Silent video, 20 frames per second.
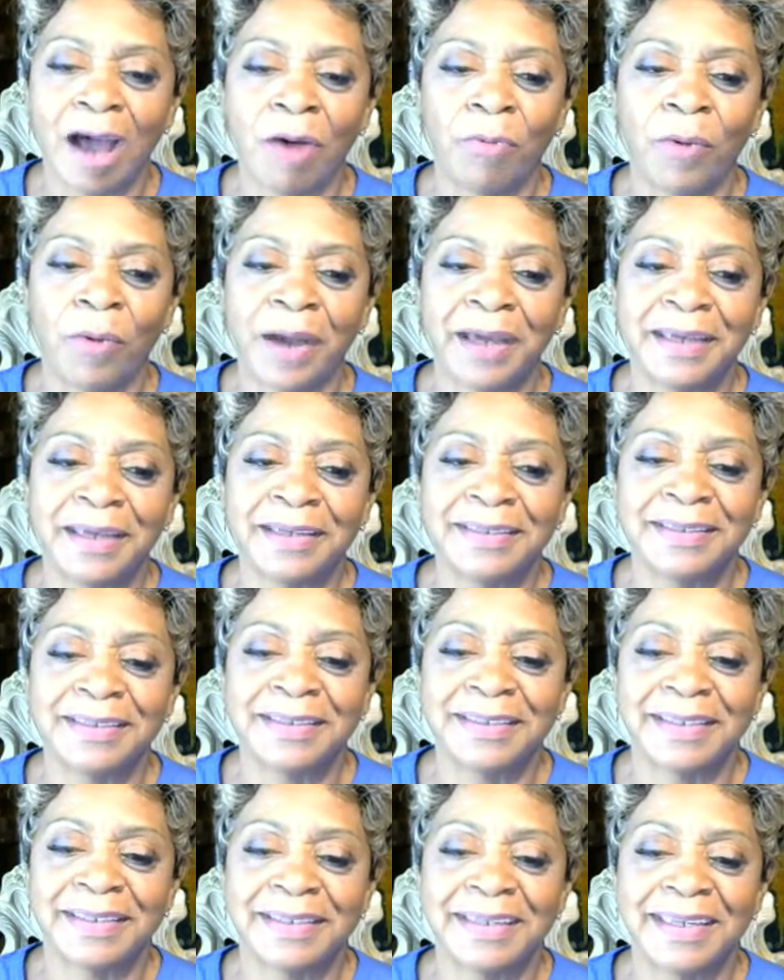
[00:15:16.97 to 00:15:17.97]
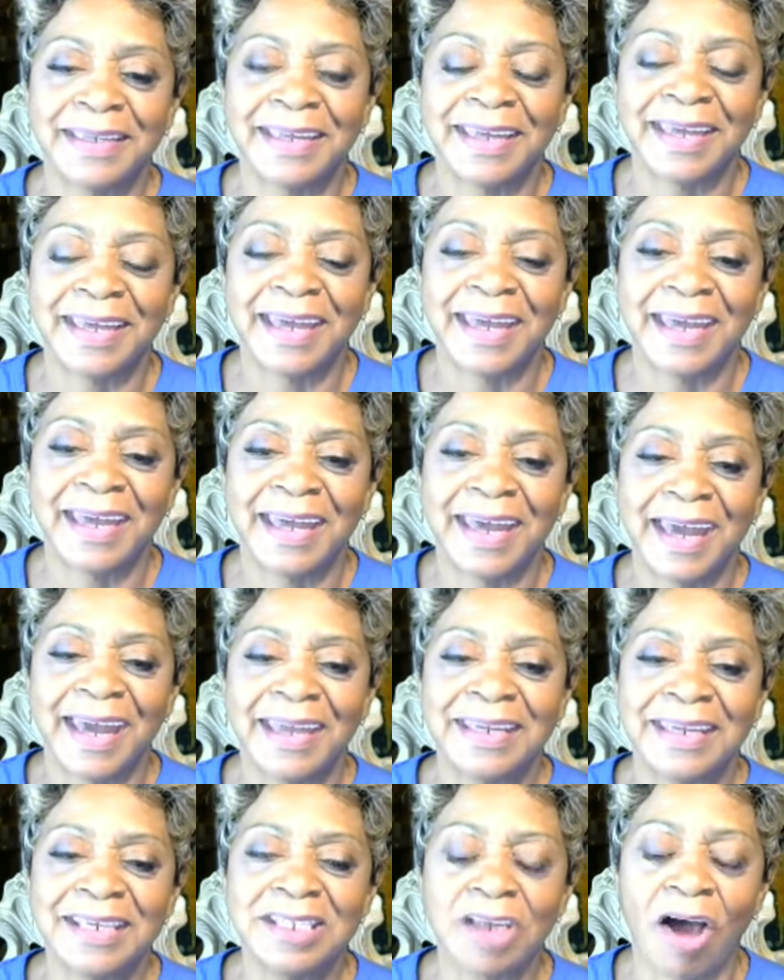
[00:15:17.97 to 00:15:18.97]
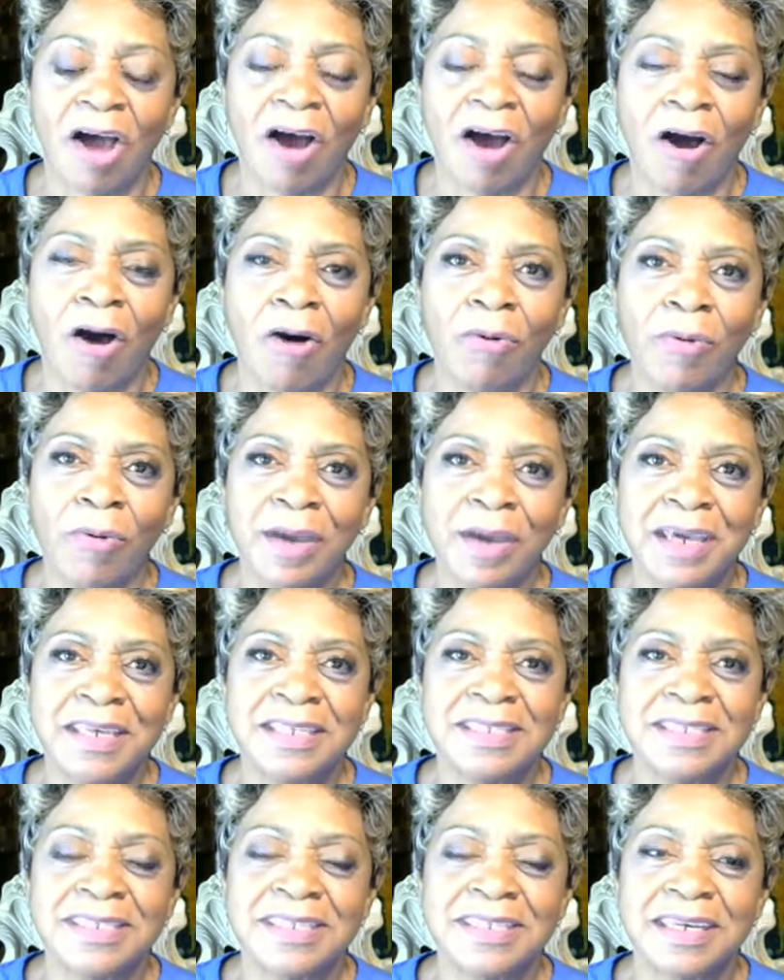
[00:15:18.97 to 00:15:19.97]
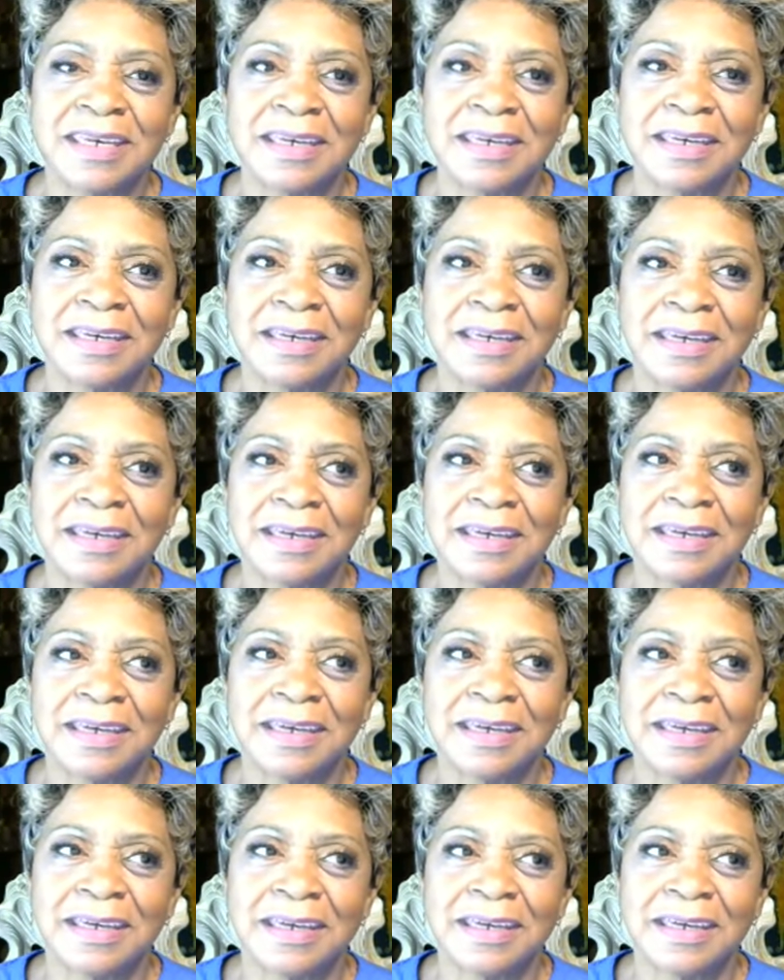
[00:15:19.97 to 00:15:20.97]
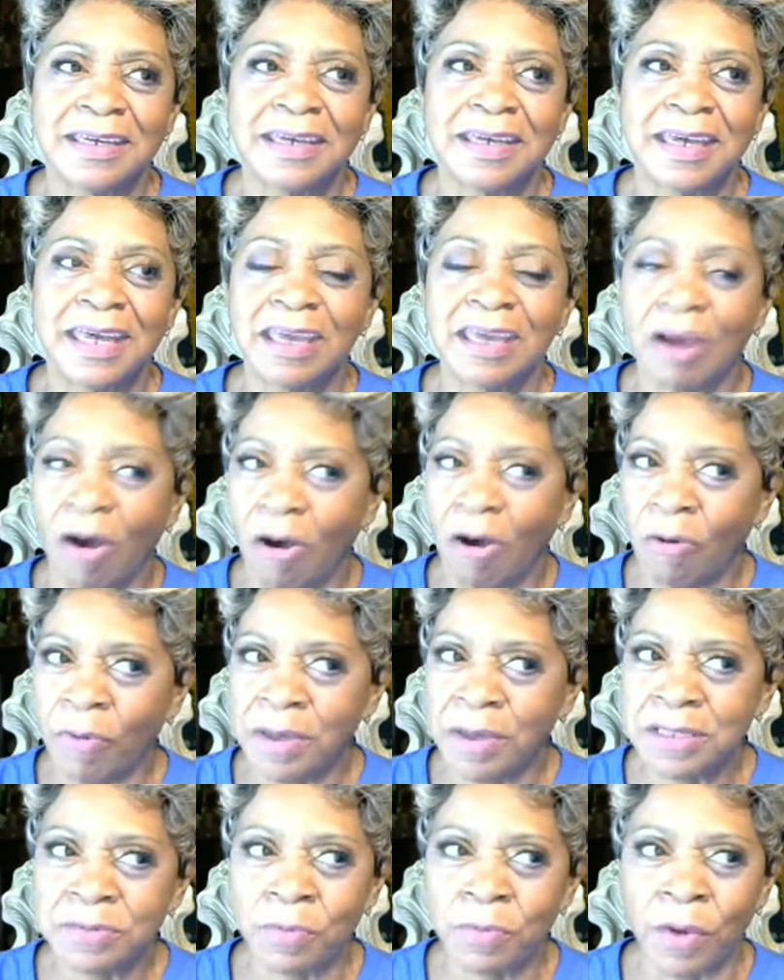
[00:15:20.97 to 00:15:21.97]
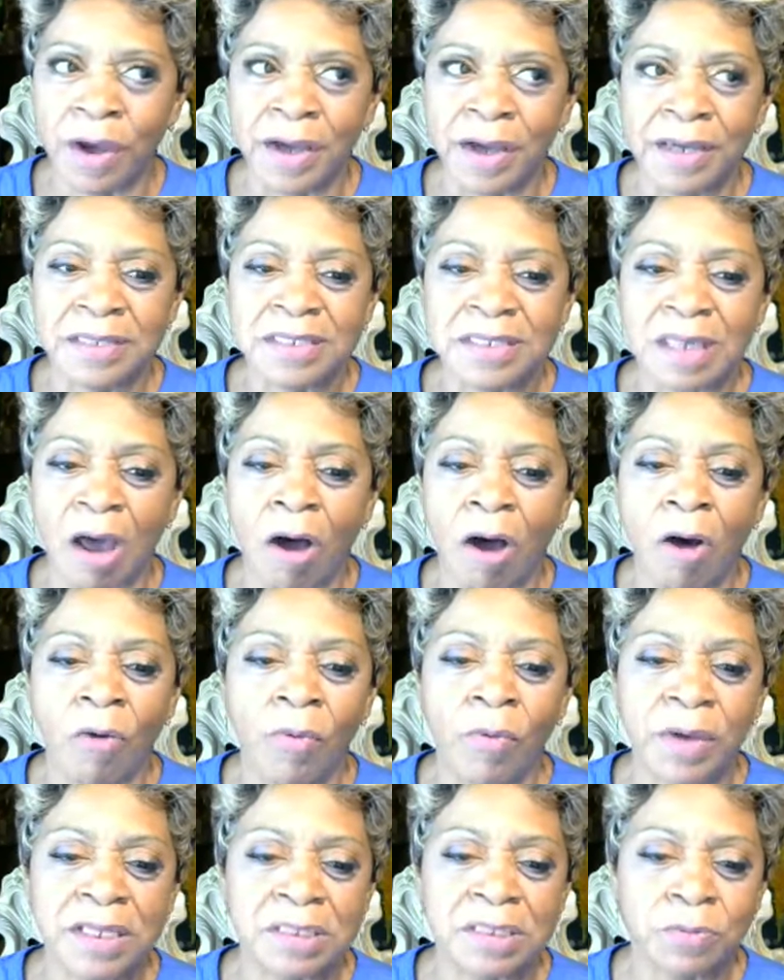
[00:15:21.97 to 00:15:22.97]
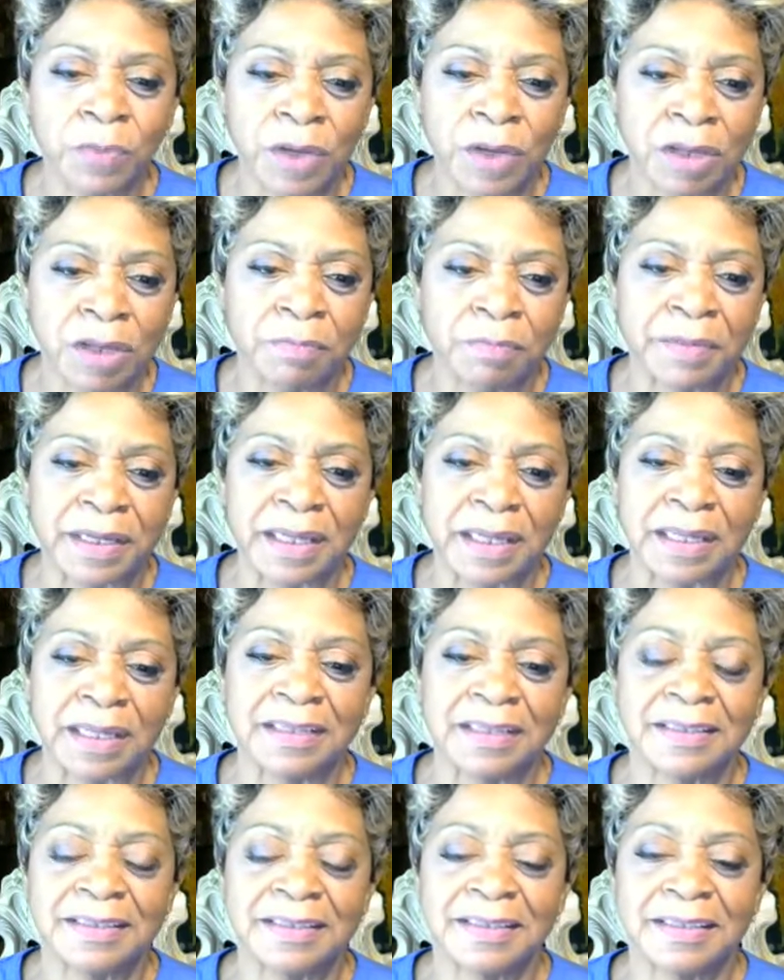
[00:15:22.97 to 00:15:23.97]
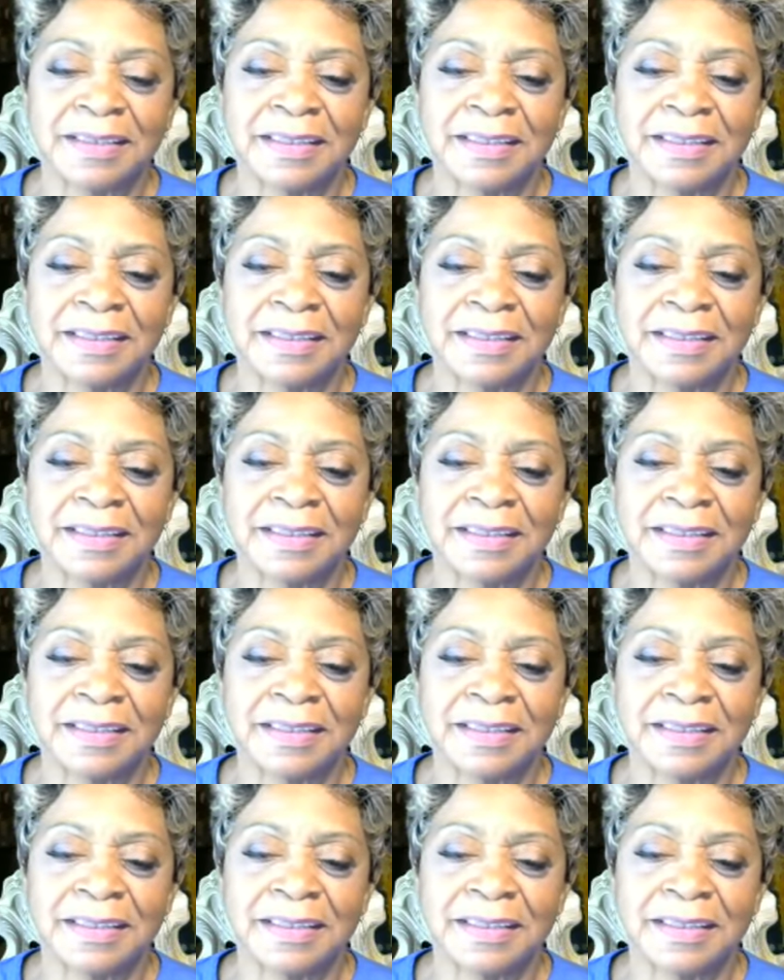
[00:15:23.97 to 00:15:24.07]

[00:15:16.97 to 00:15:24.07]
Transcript: Yahweh. And he's always, he always was, always will be.